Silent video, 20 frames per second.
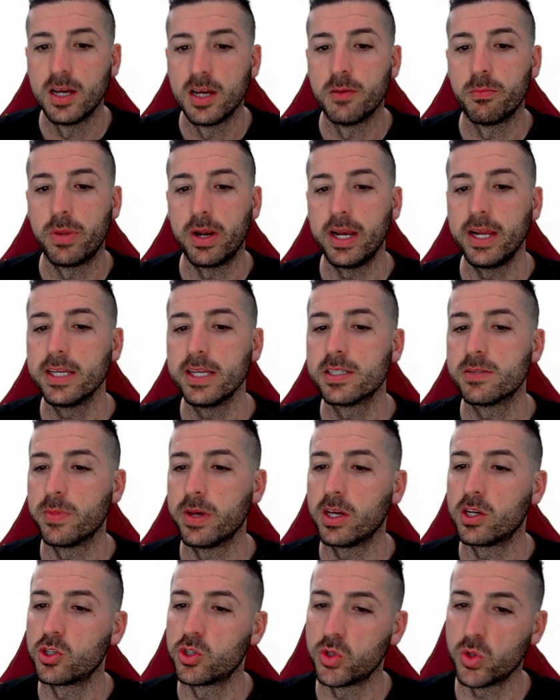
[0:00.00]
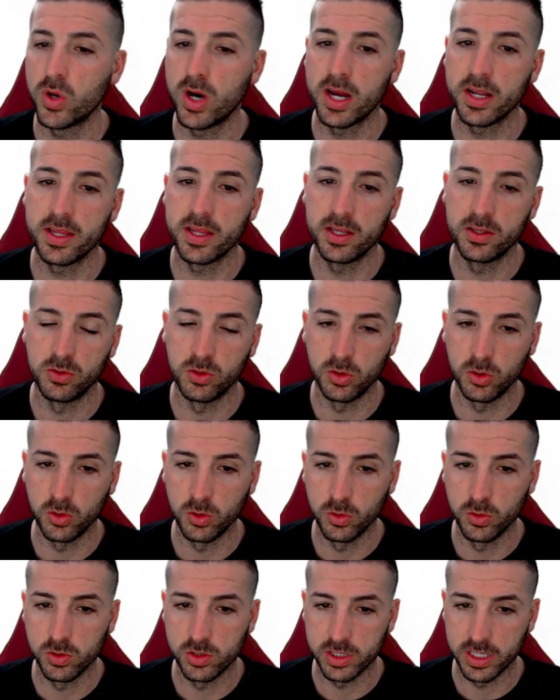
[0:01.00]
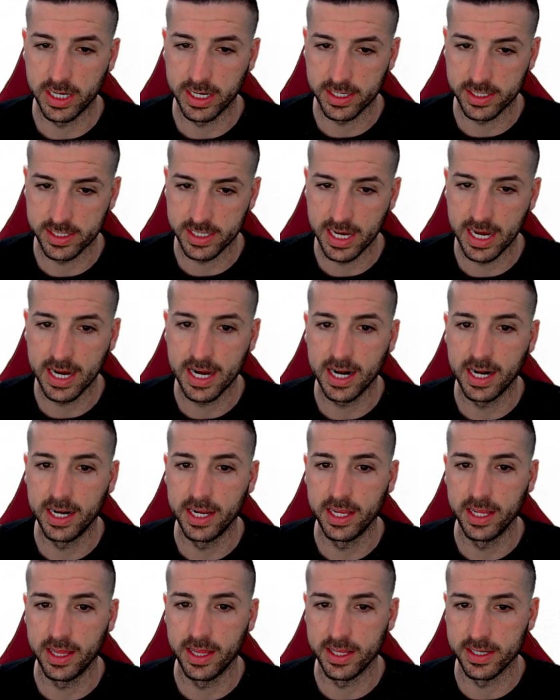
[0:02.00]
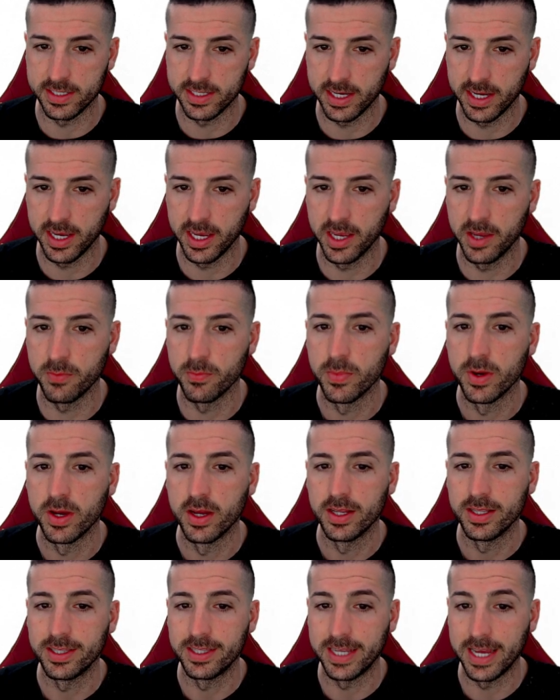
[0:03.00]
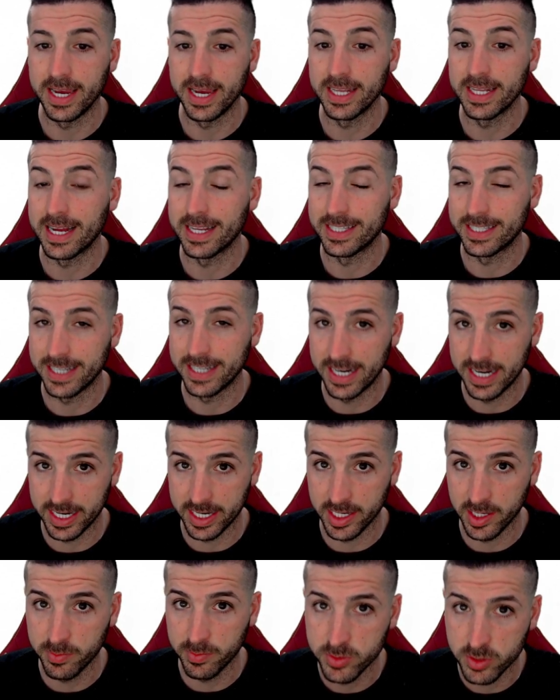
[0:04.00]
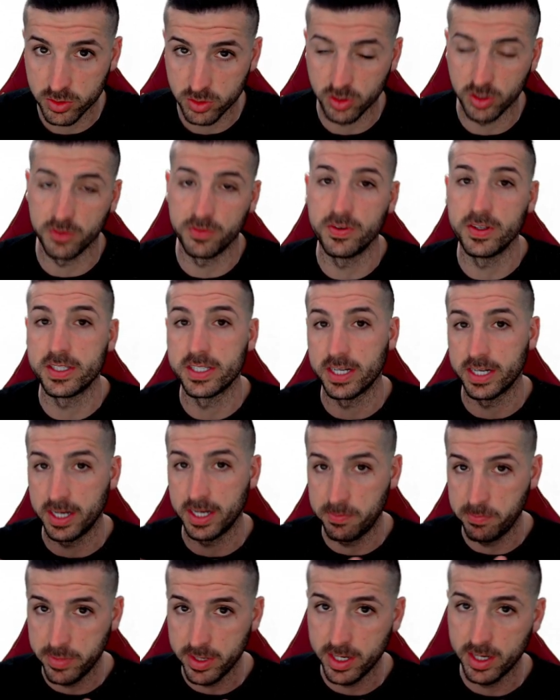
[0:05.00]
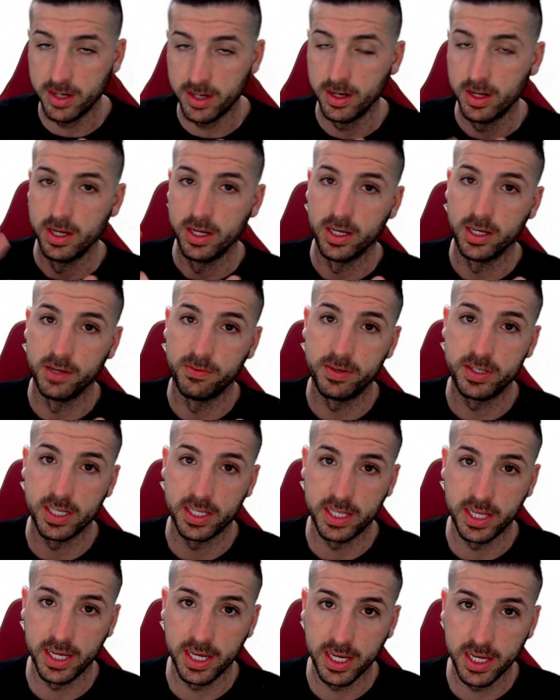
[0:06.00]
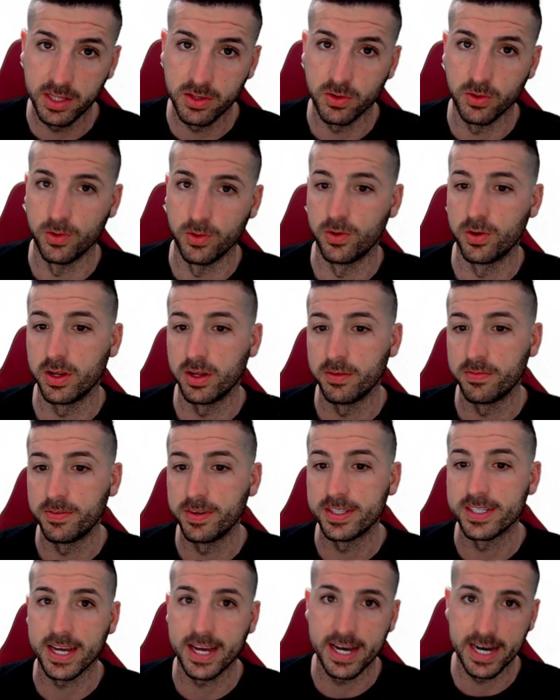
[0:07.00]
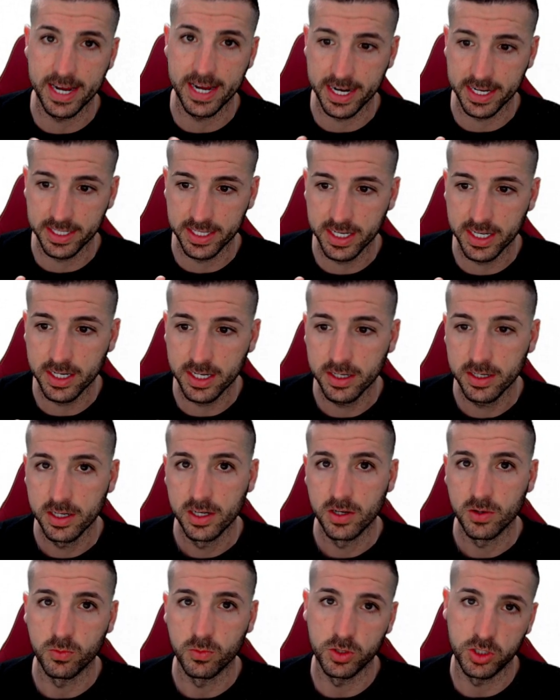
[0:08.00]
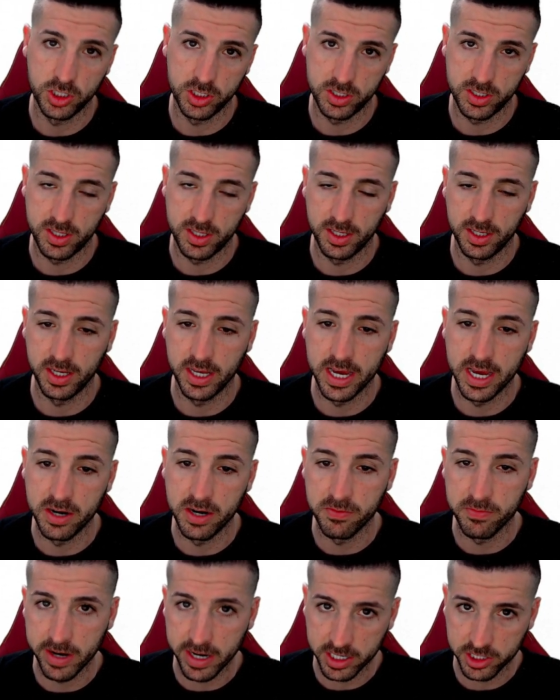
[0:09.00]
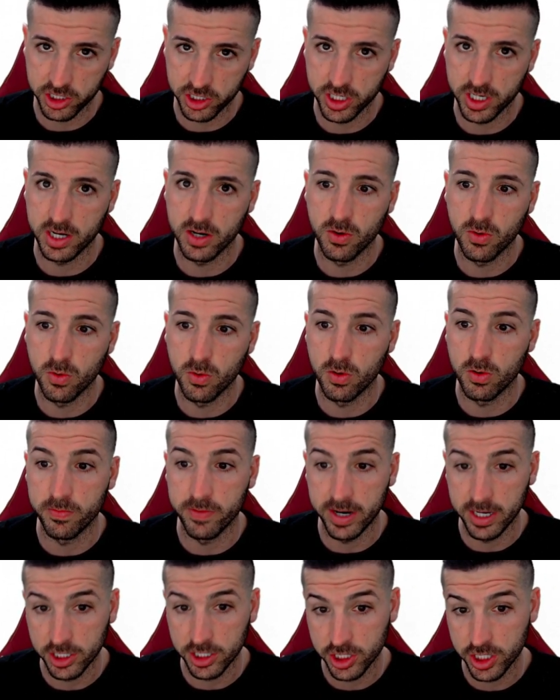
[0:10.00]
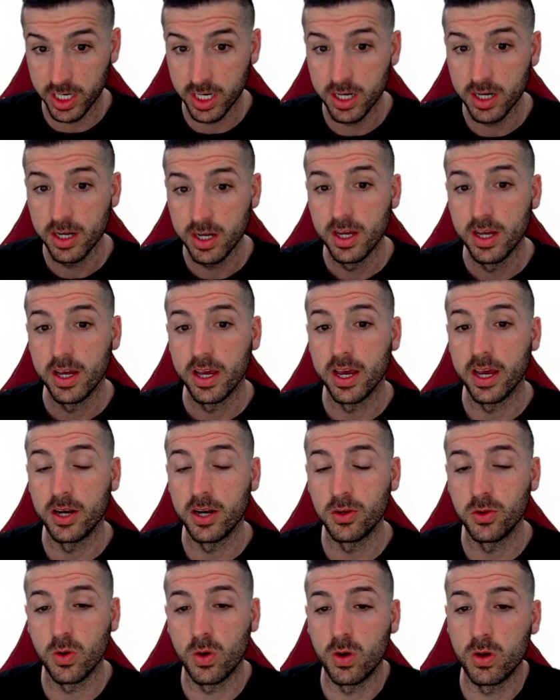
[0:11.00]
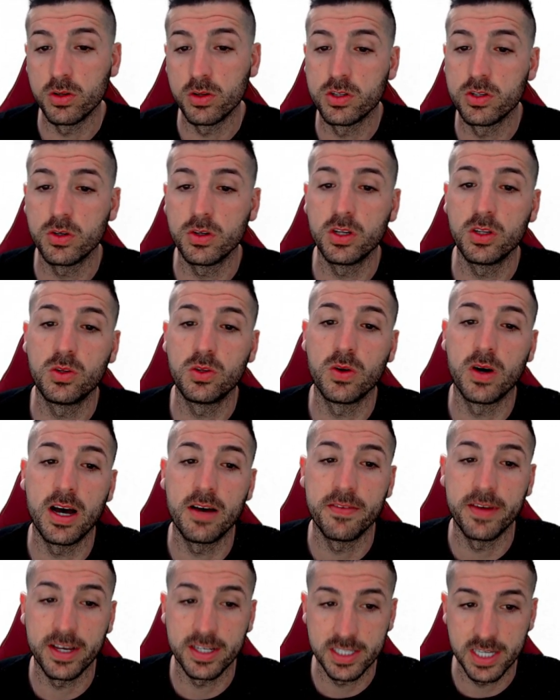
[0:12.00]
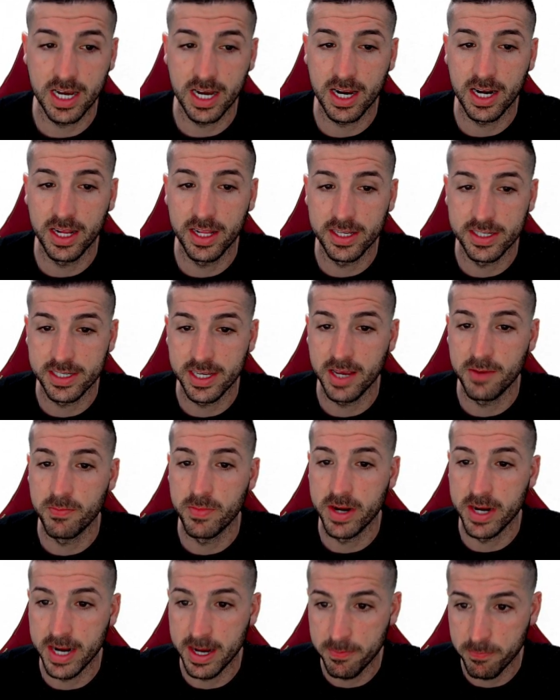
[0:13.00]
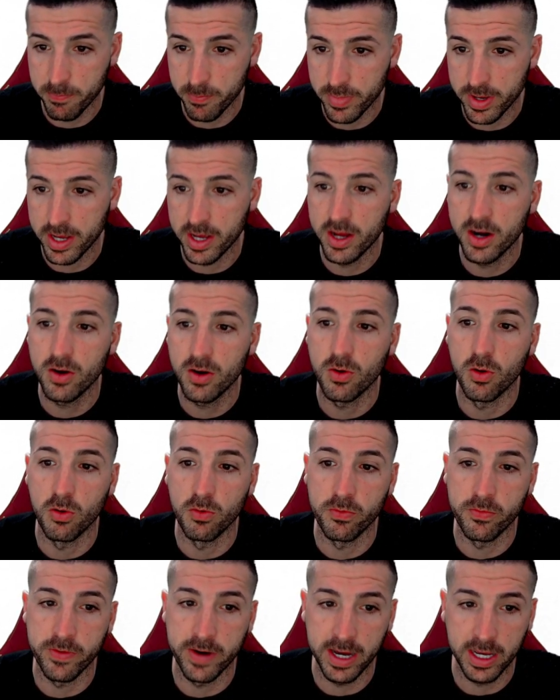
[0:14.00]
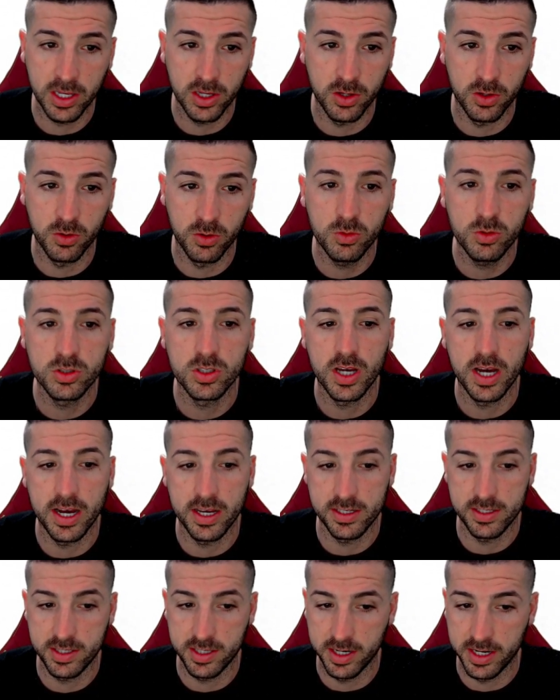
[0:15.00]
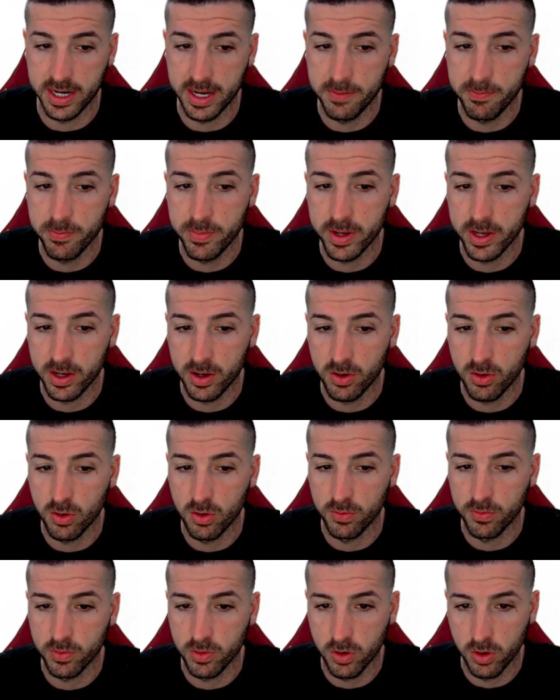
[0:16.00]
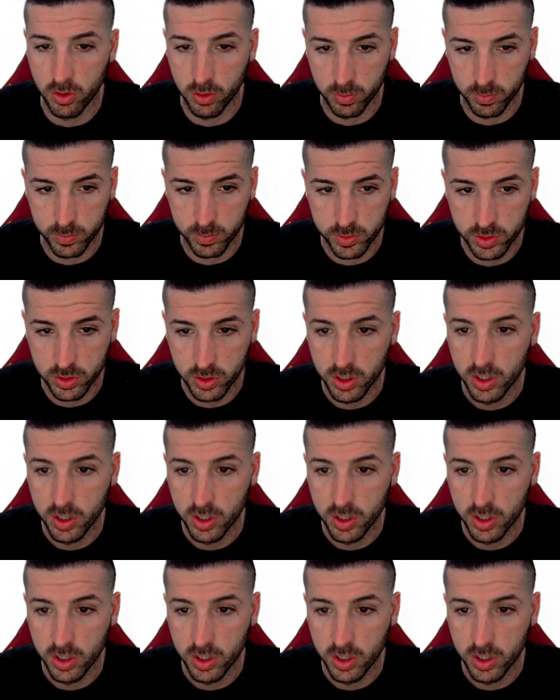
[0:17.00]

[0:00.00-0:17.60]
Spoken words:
Please make sure that you use exactly the same data types. So if it's a number, if it's a date, or if it's a character, which is the nvarchar or varchar, and you also need to have exactly the same number of values as the number of columns.